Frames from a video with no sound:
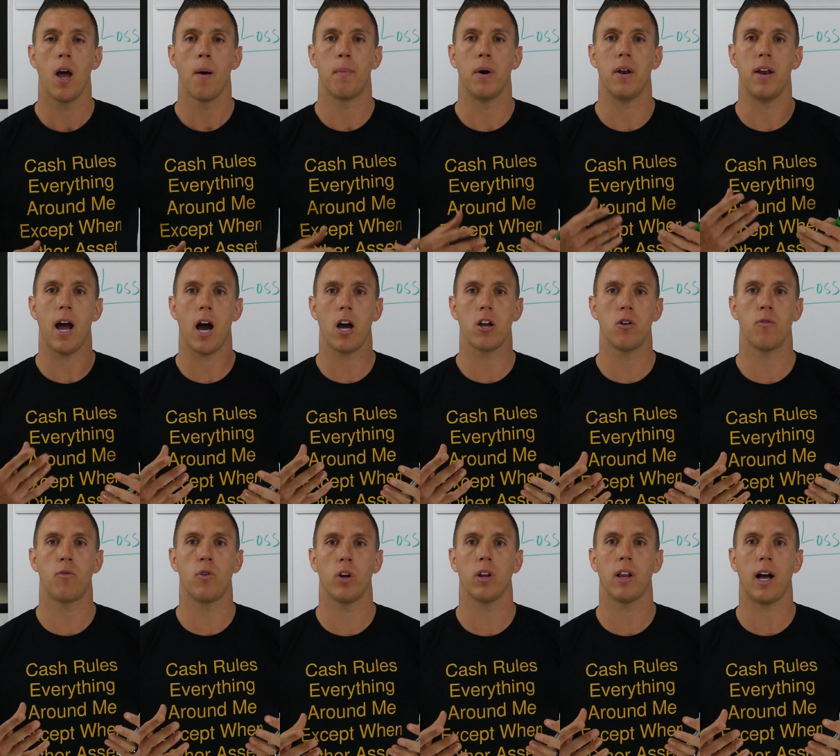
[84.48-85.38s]
but now
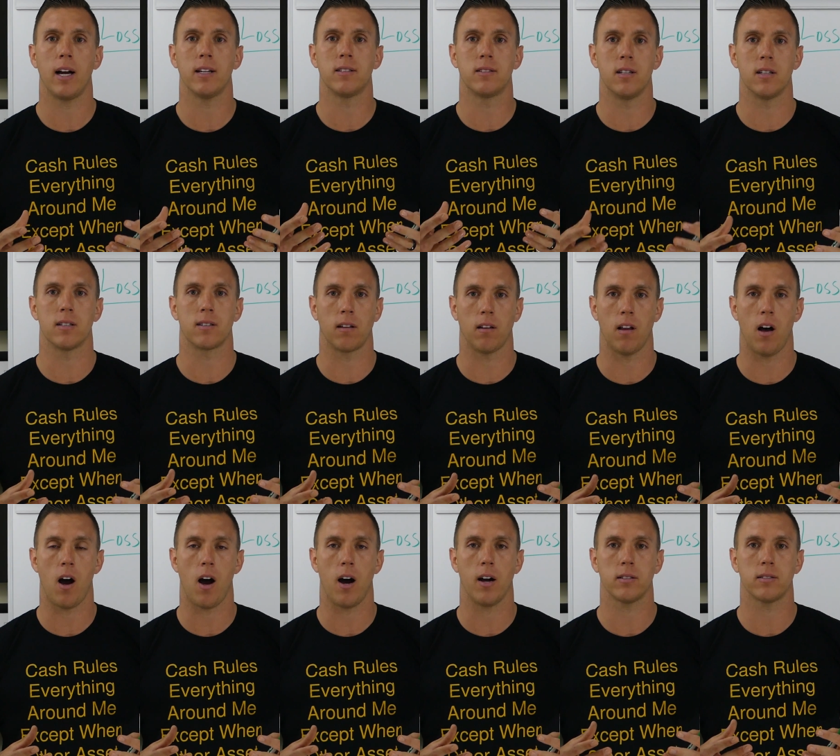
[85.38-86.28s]
you've realized this
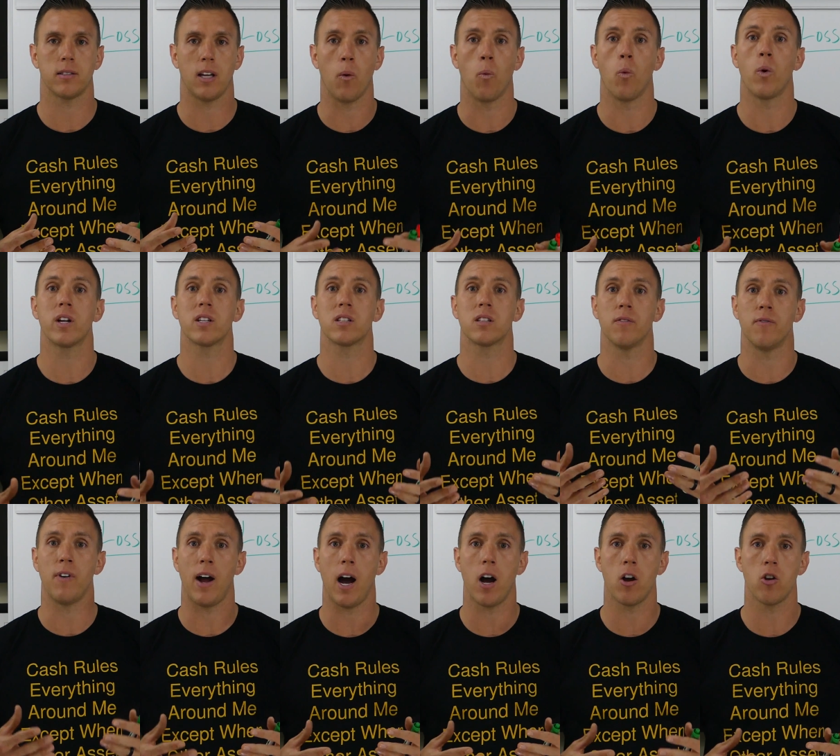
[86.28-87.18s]
loss. And what is the
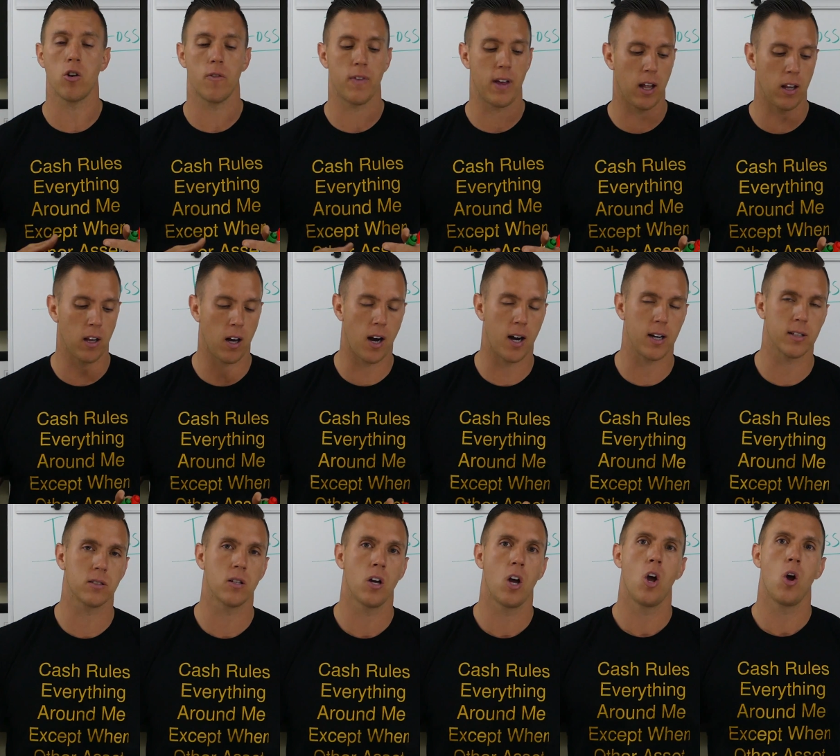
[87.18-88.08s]
value of that
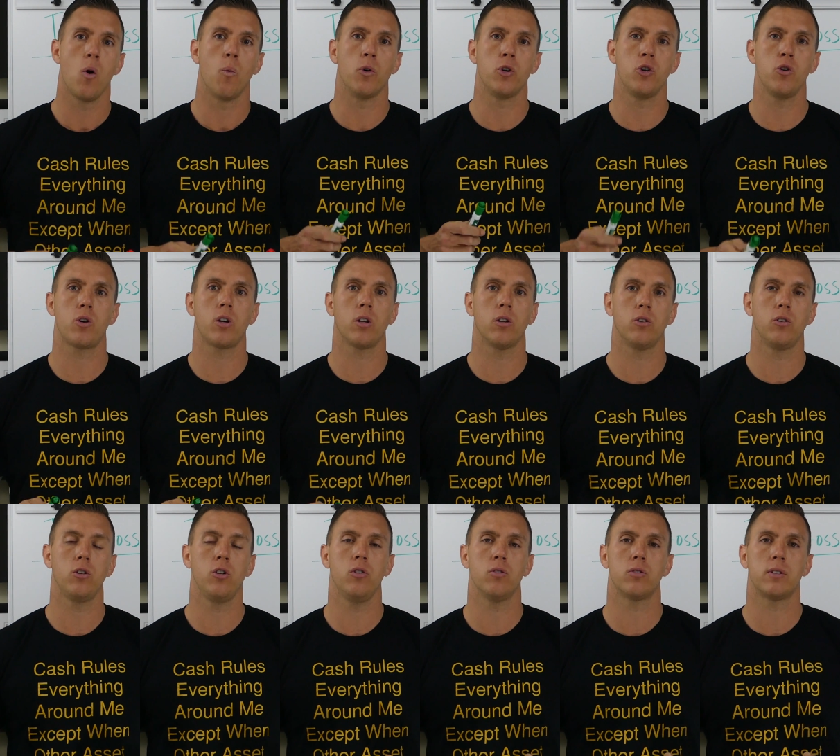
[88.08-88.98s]
loss? Well, you
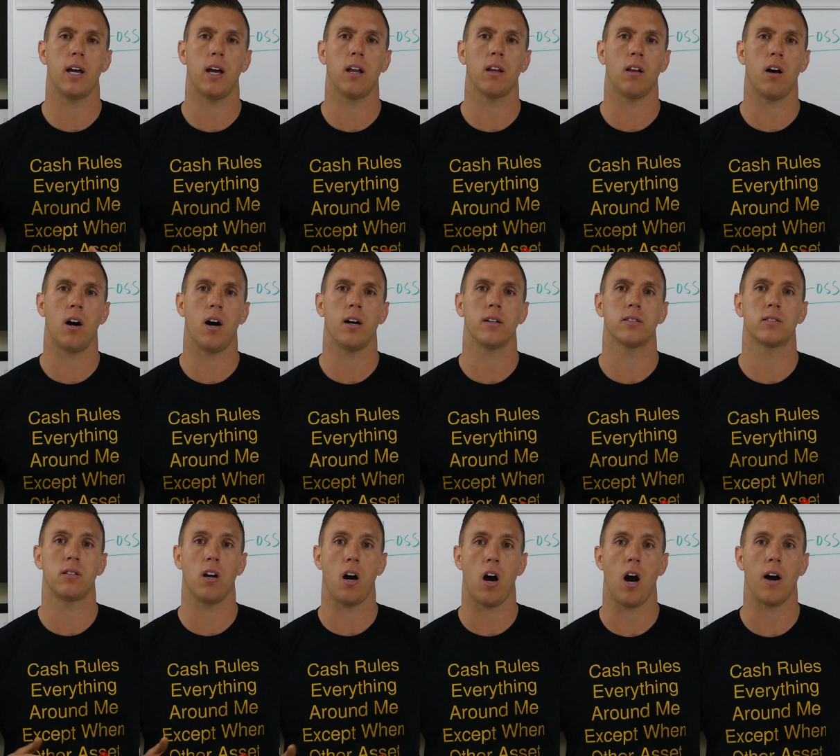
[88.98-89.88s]
can use that
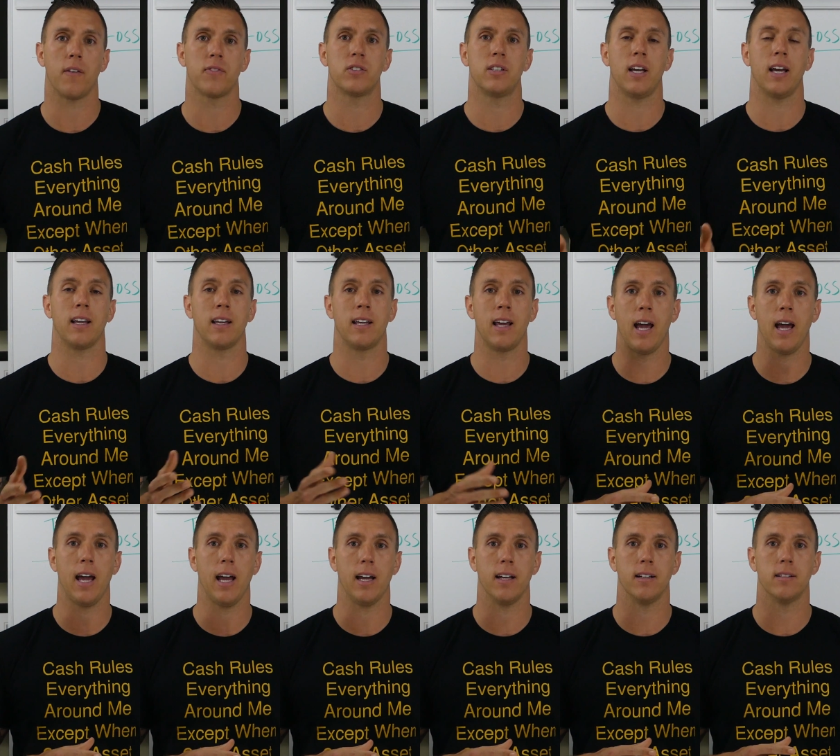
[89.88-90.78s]
loss to offset
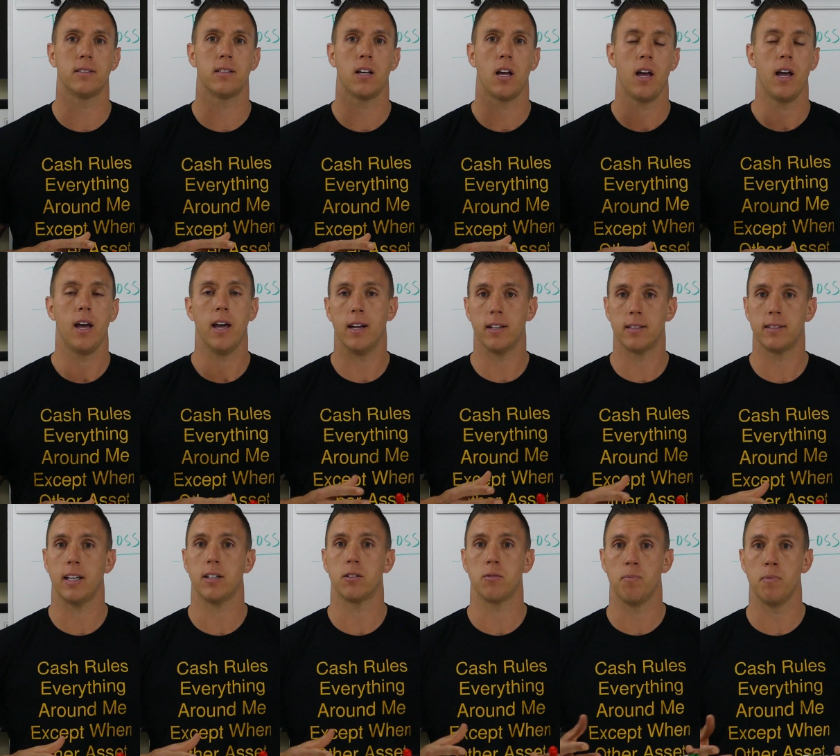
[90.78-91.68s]
gains, in a
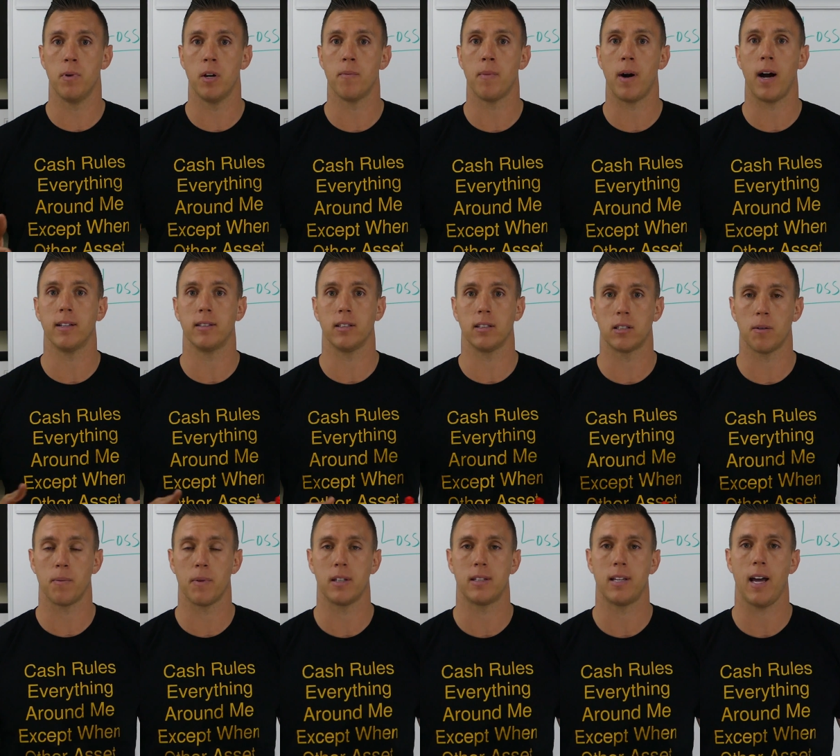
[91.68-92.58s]
sense minimizing
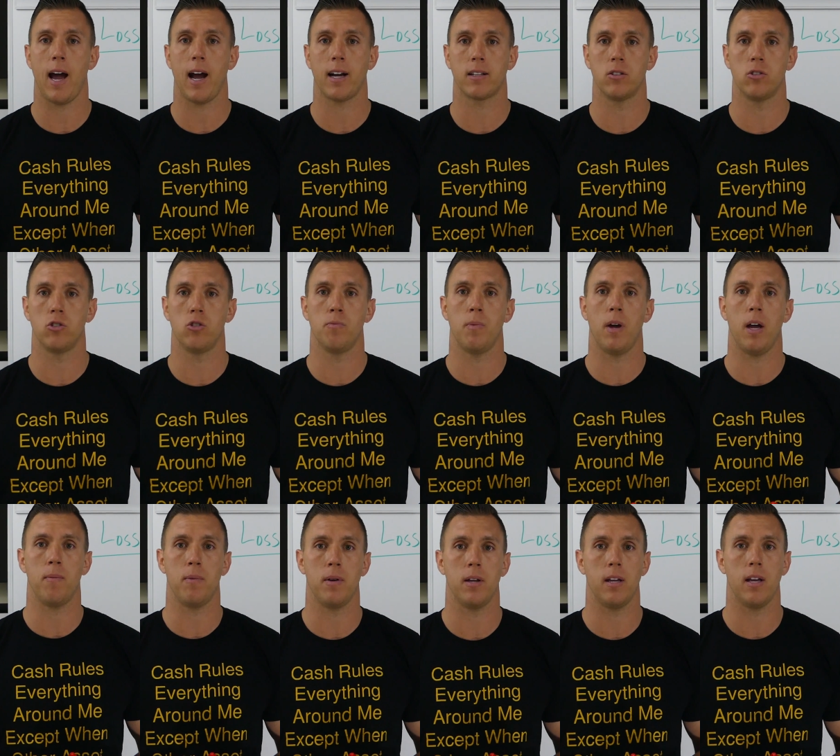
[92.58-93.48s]
some of the taxes you
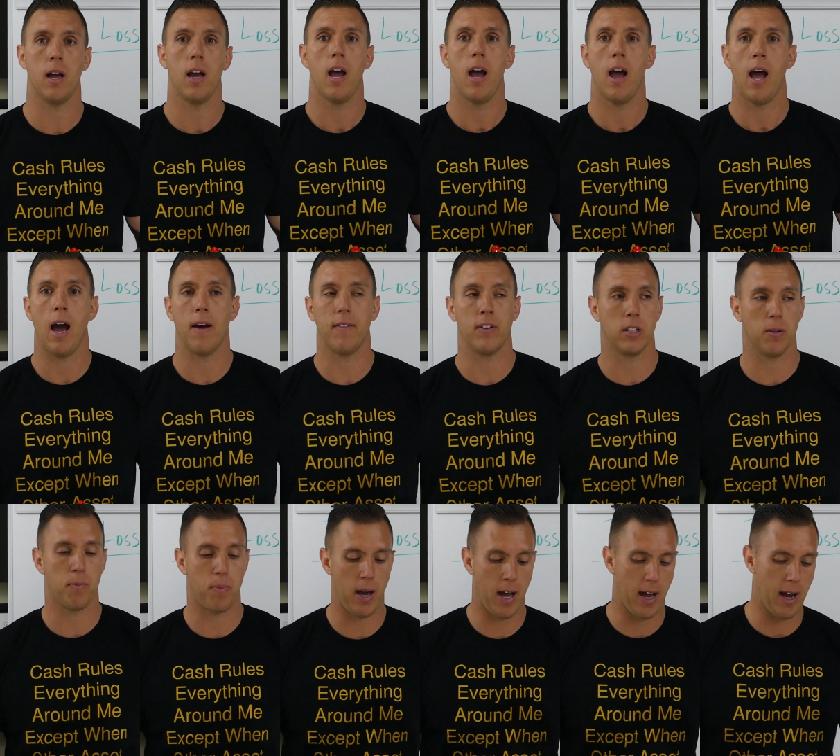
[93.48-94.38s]
may be having
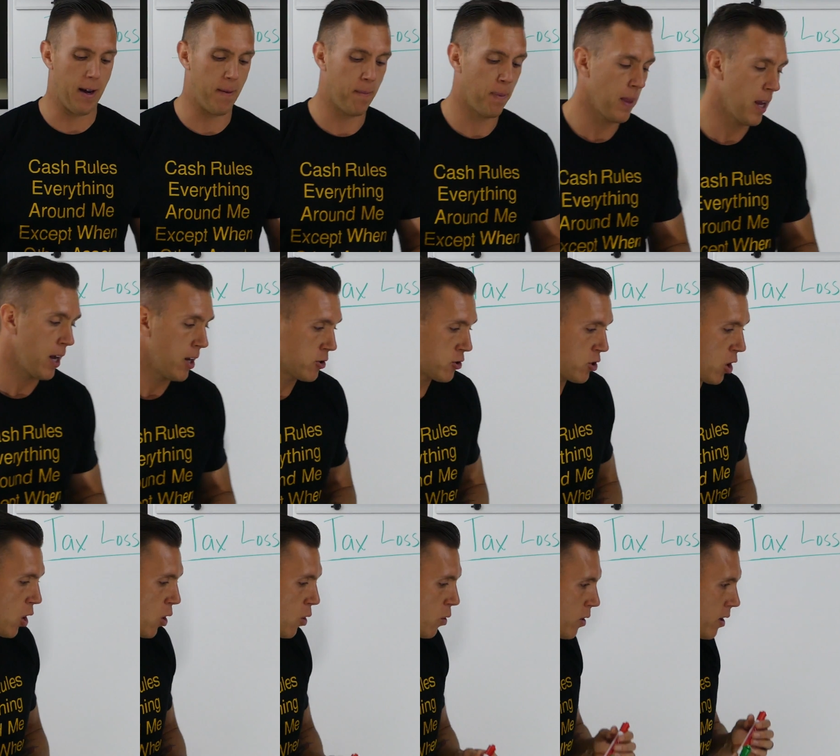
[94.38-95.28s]
to pay.
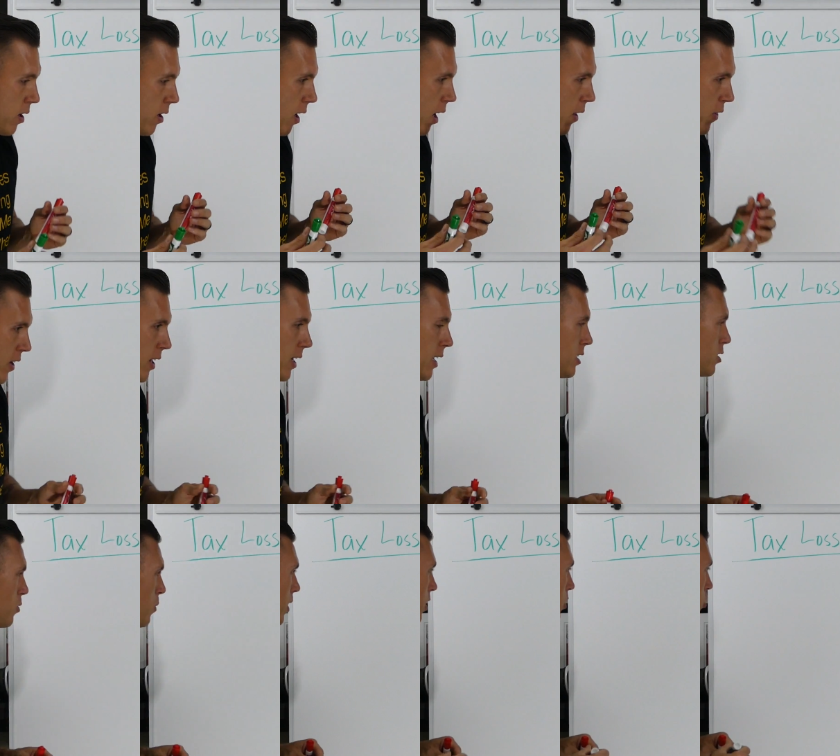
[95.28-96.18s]
So I think an
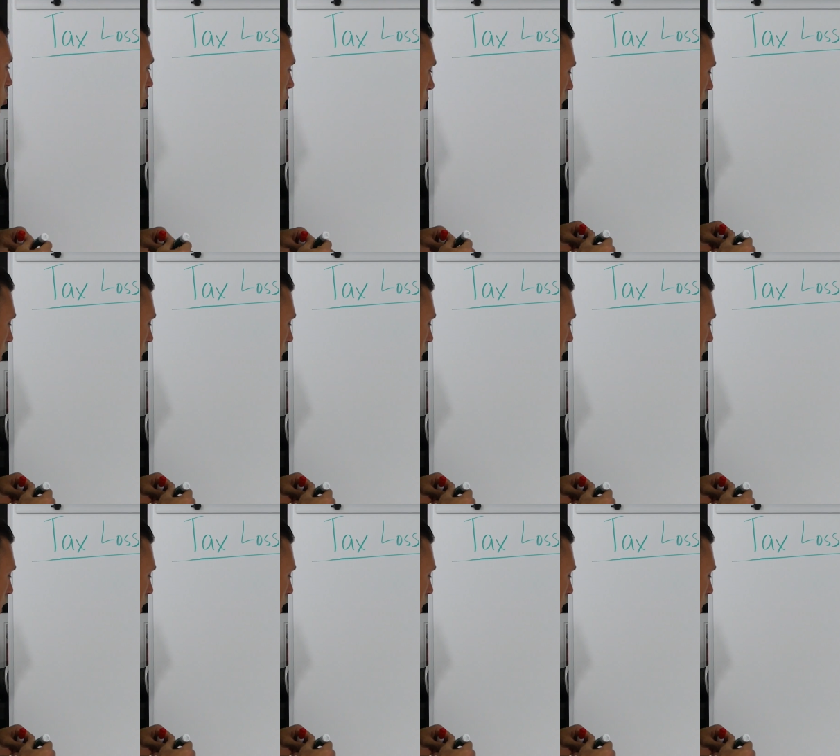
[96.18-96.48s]
easy way to show